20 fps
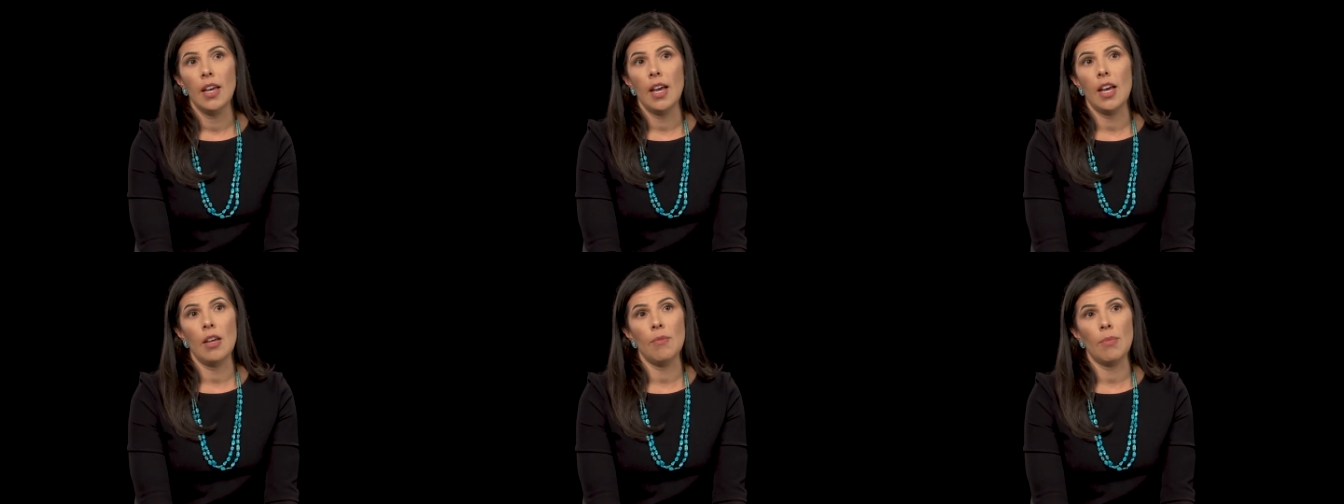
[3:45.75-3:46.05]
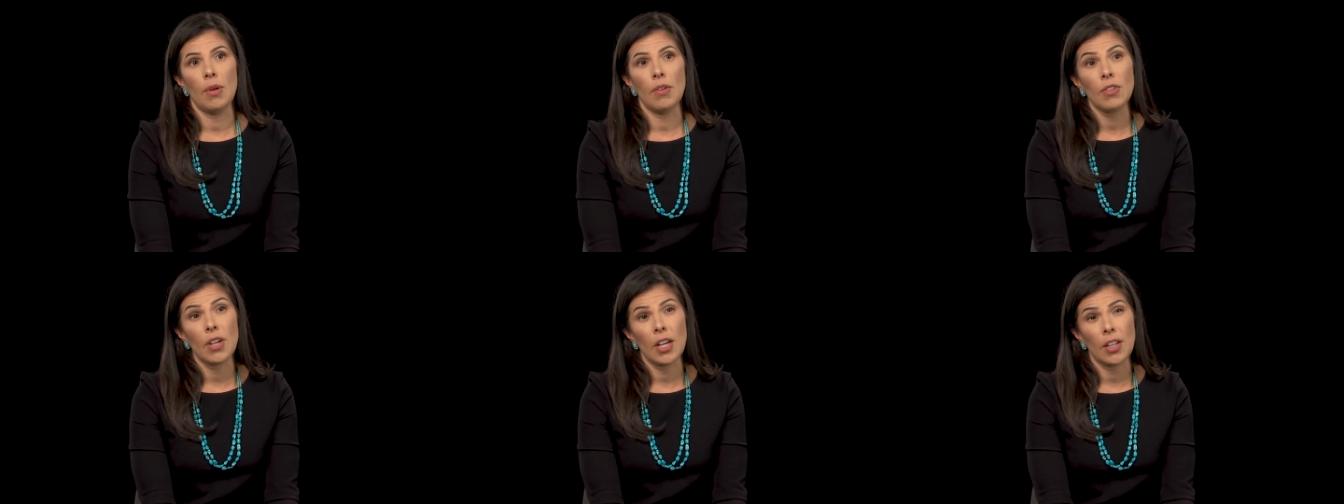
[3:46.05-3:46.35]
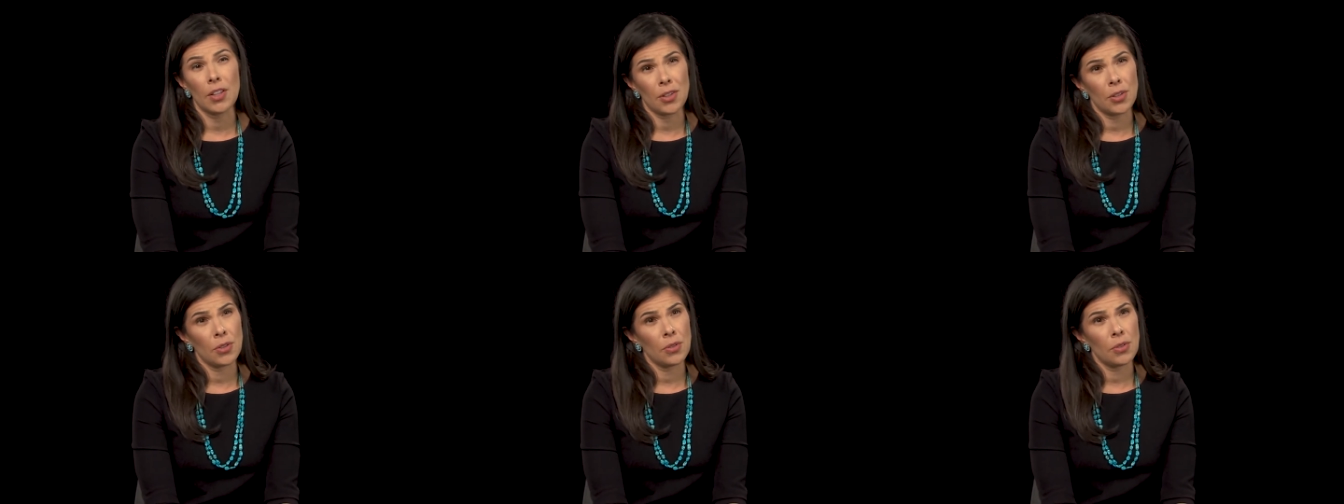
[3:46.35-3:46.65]
um, of
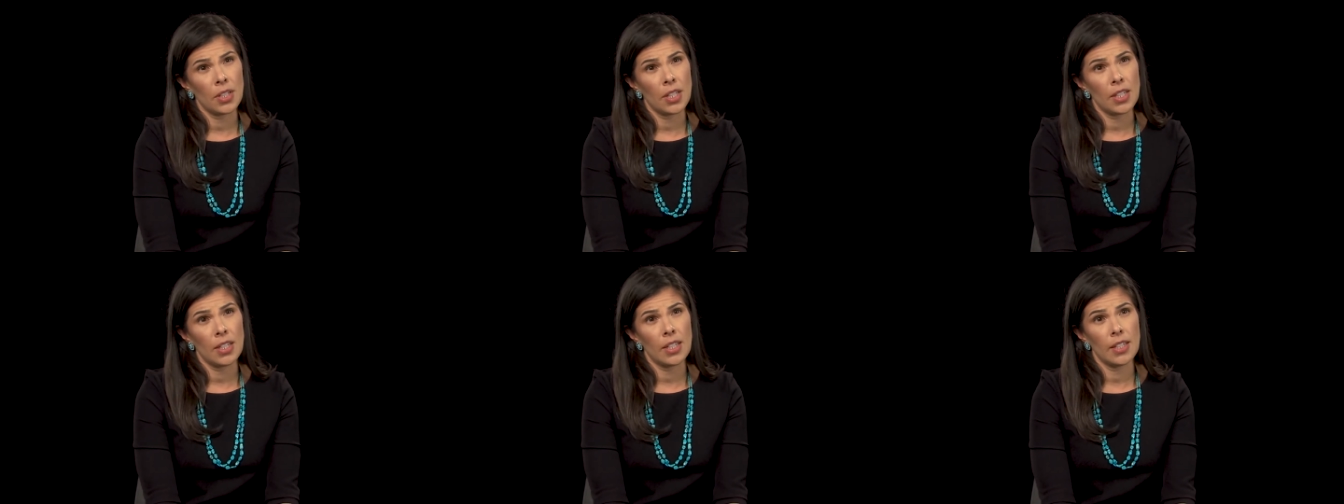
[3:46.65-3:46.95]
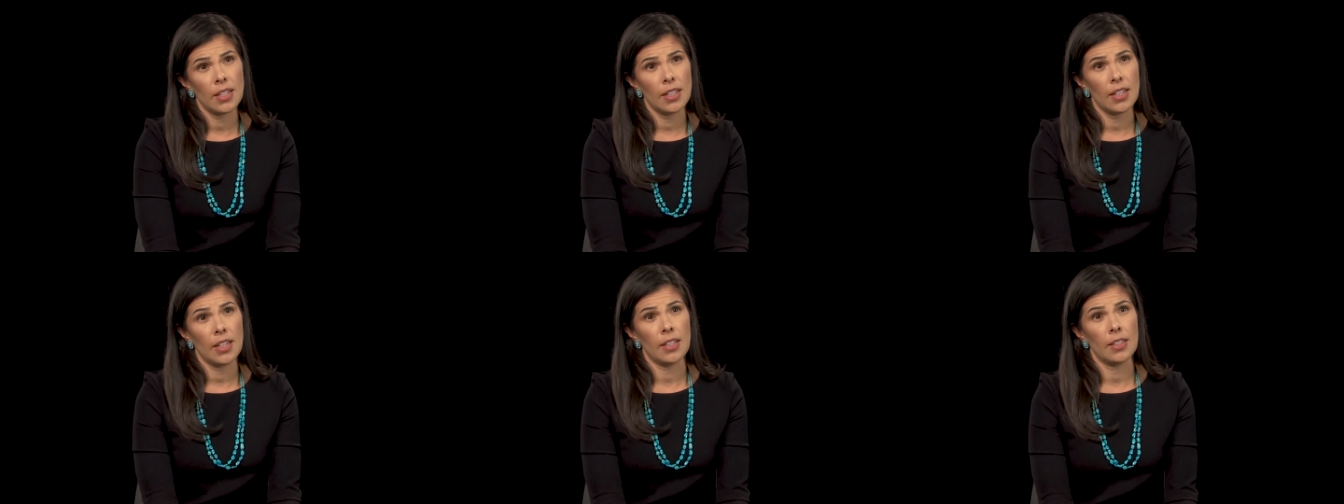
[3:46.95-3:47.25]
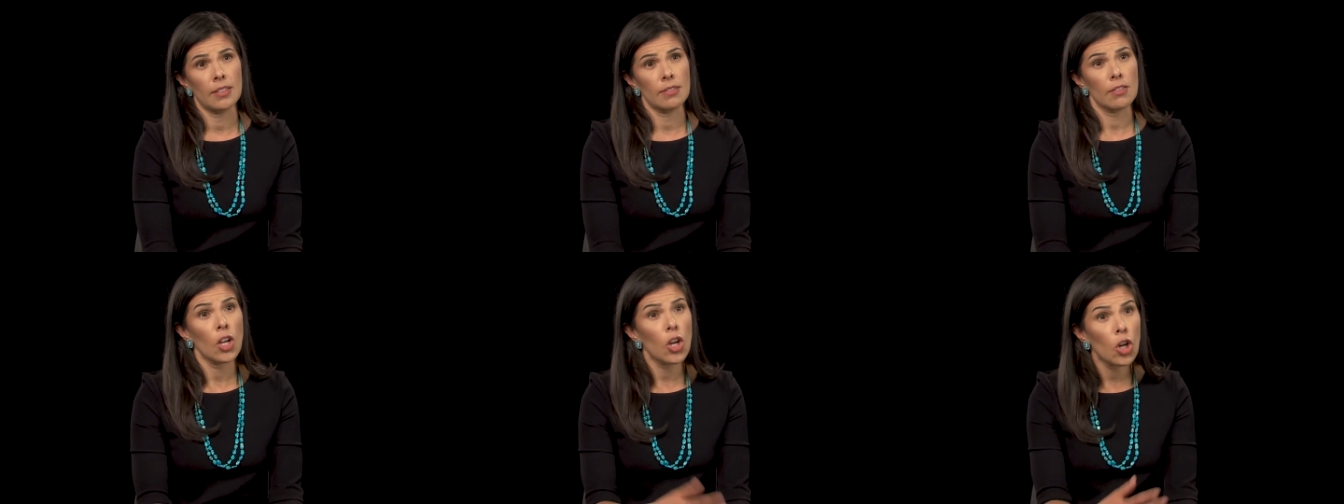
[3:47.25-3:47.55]
color who need
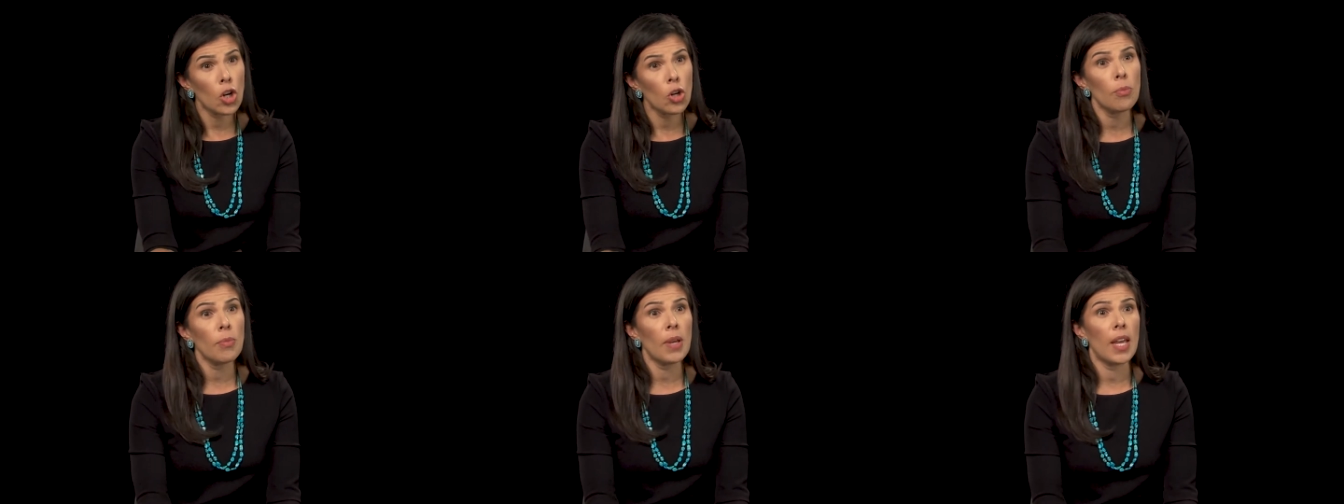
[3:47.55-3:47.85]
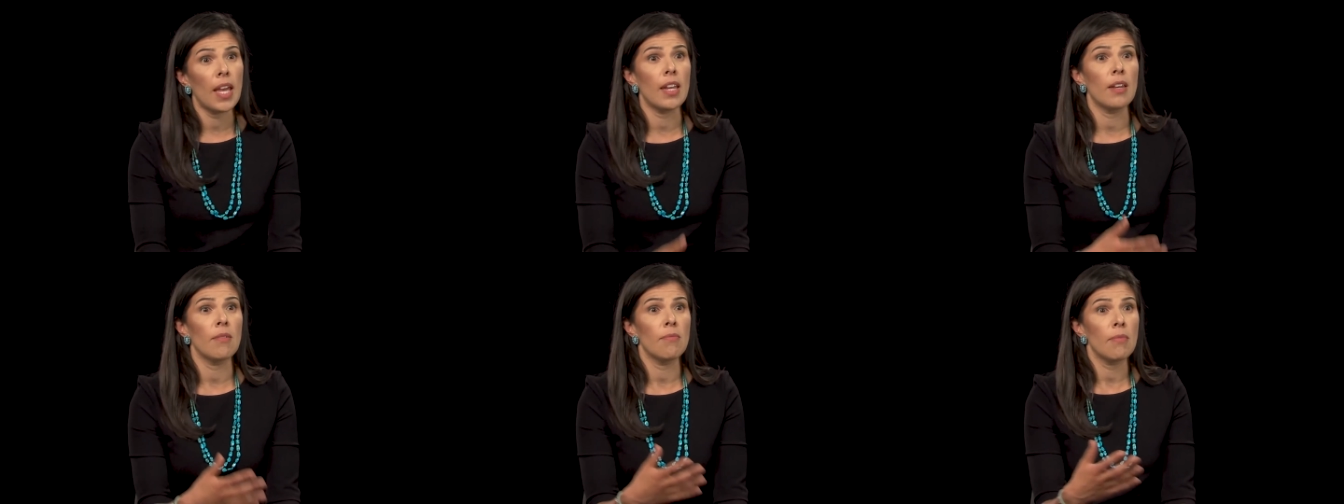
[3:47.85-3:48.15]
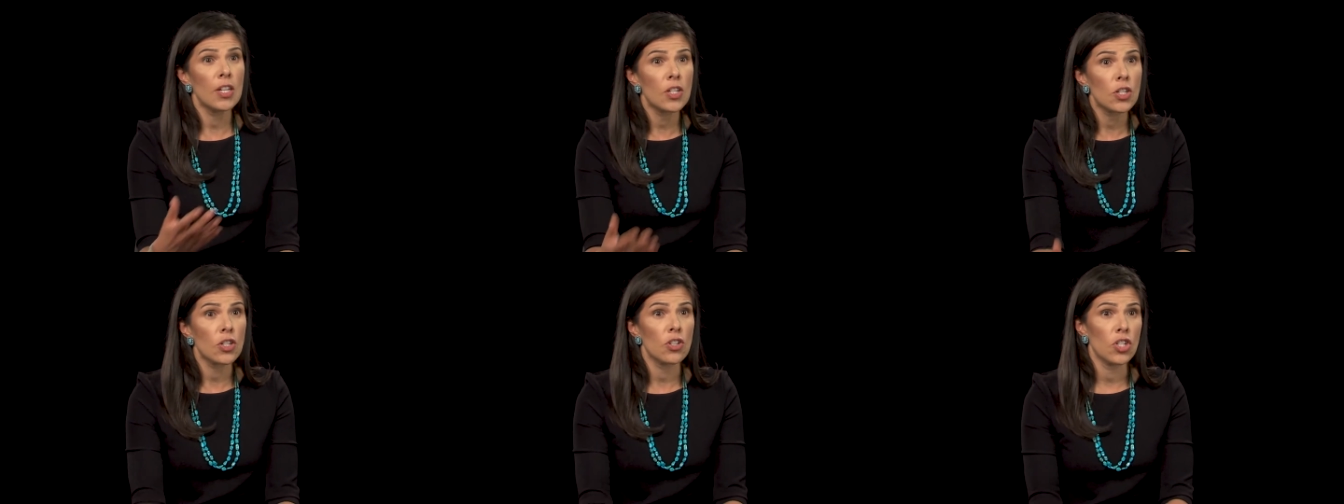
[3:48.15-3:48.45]
a home and
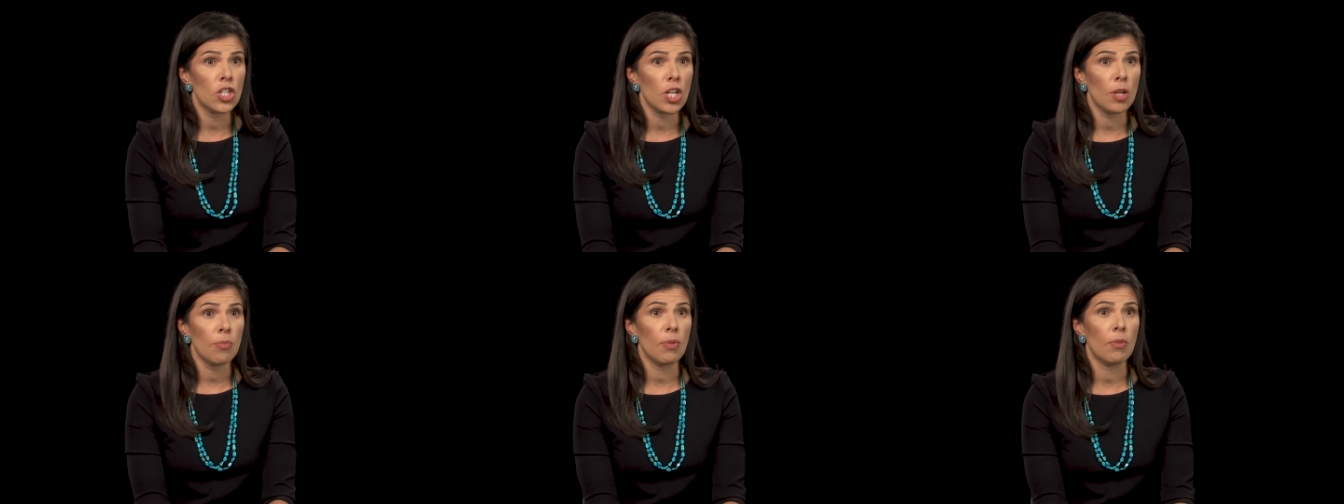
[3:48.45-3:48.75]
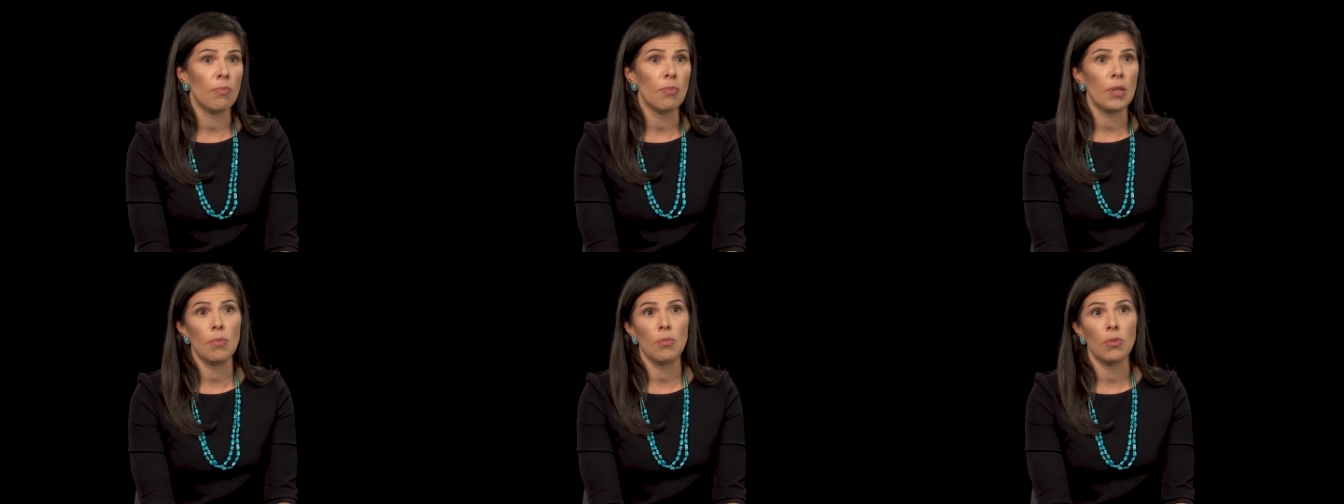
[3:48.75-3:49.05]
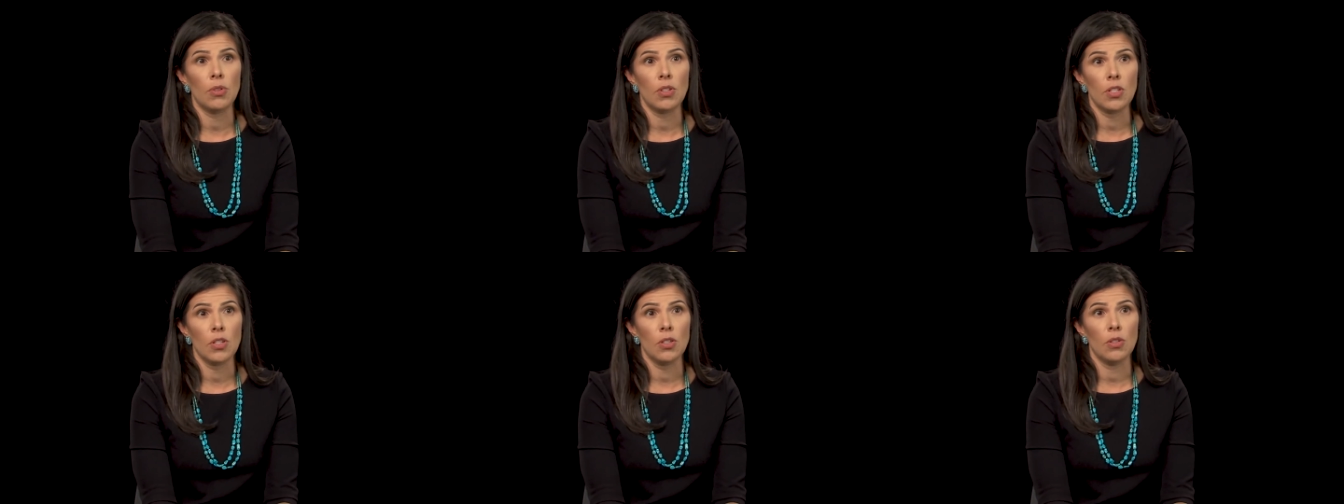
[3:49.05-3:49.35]
mentorship and
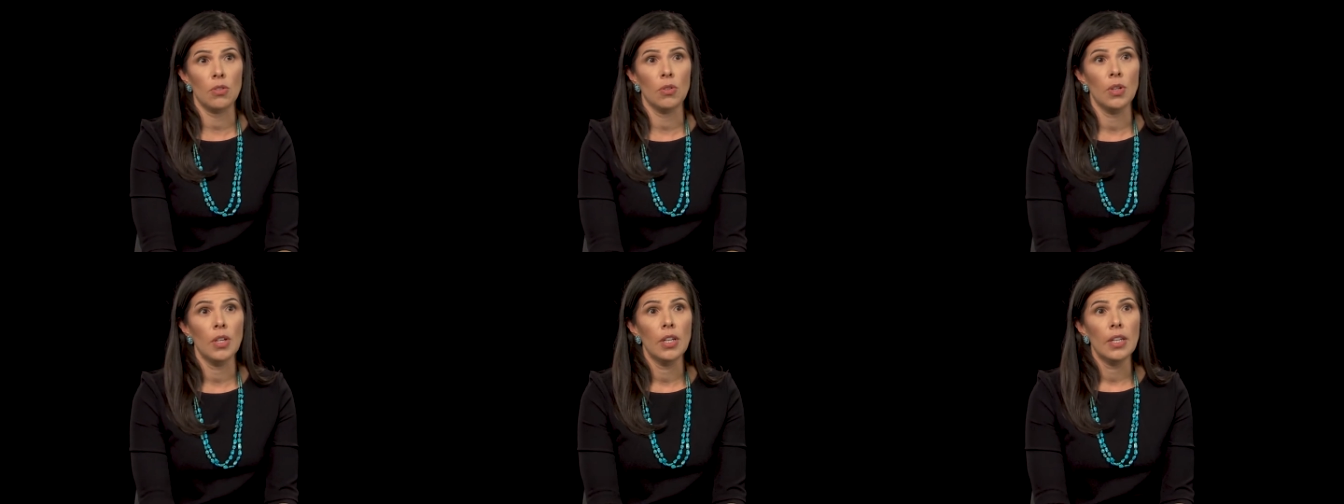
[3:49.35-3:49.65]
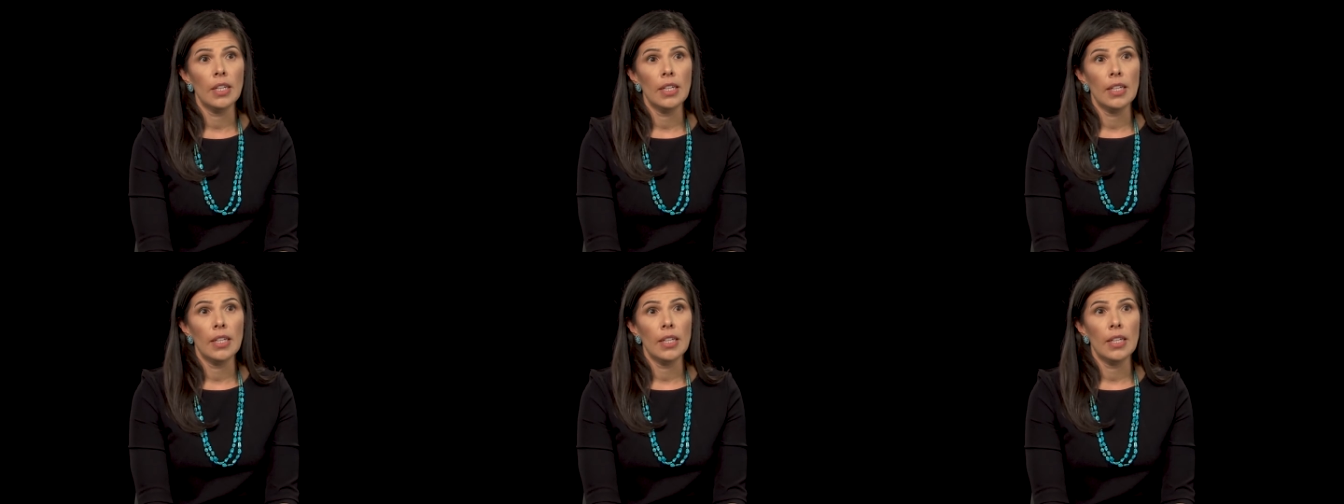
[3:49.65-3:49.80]
people to